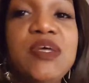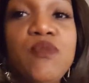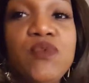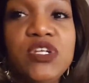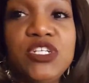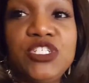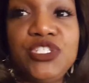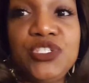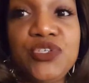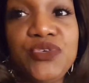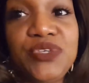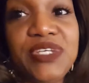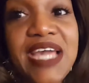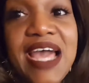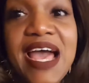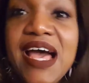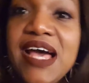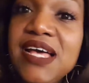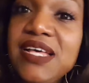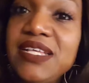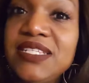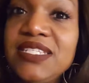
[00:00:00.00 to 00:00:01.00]
I want to show you
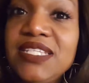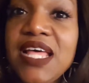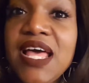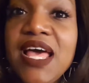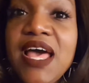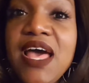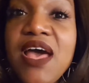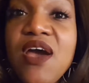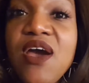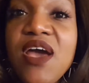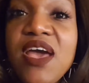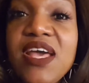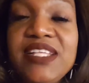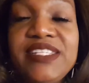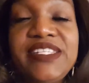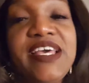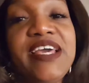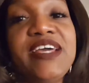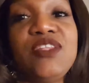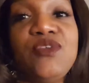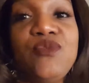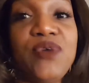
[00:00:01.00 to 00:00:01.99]
guys
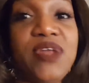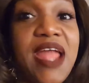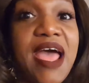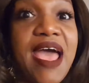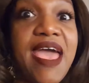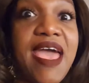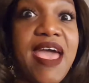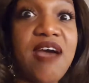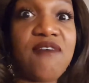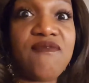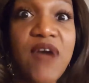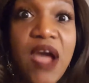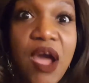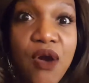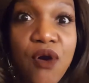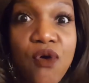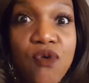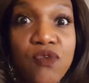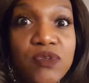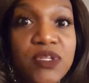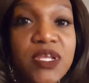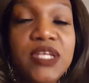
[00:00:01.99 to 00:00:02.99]
exactly what I have
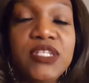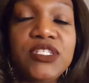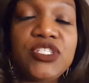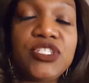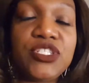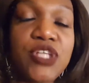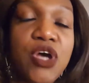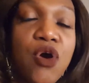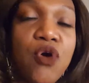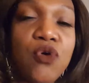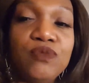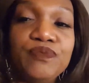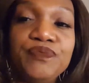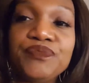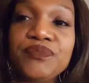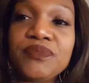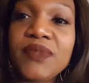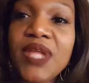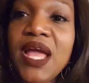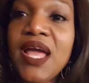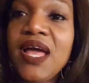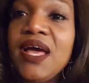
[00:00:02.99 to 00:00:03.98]
on. So,
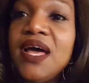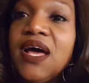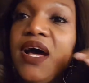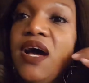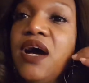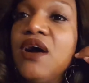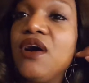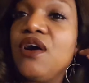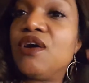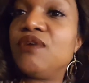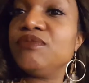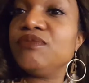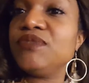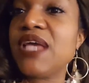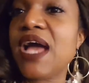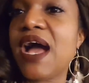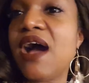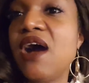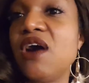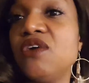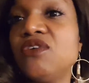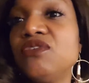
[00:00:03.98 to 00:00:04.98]

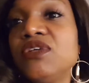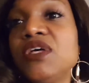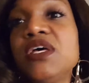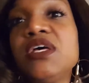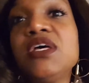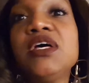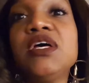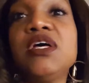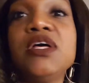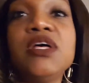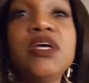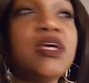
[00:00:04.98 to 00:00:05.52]
y'all.